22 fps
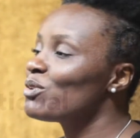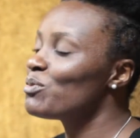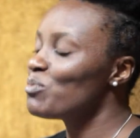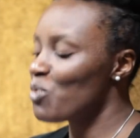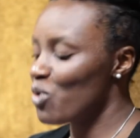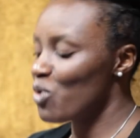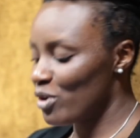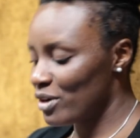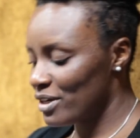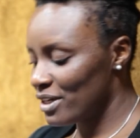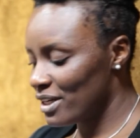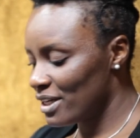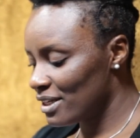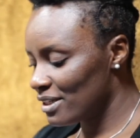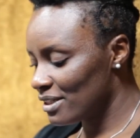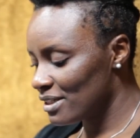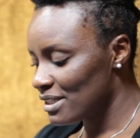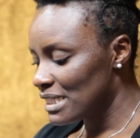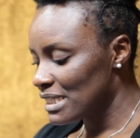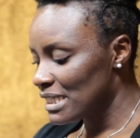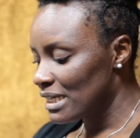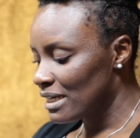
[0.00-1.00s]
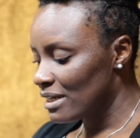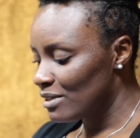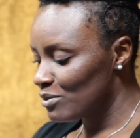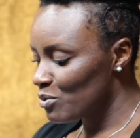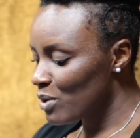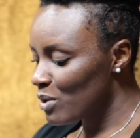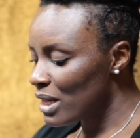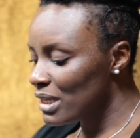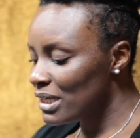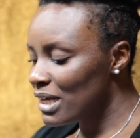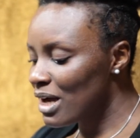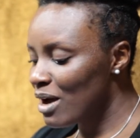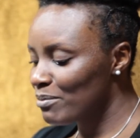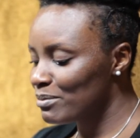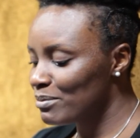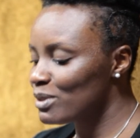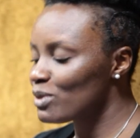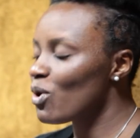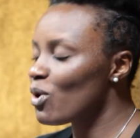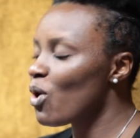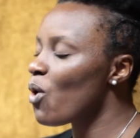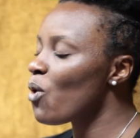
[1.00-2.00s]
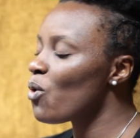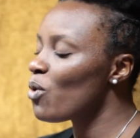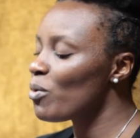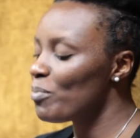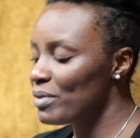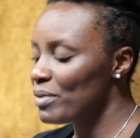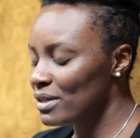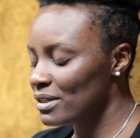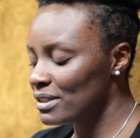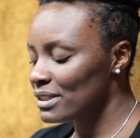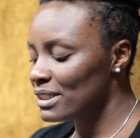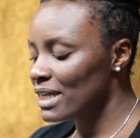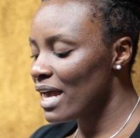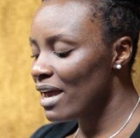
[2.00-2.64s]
morning and welcome to Open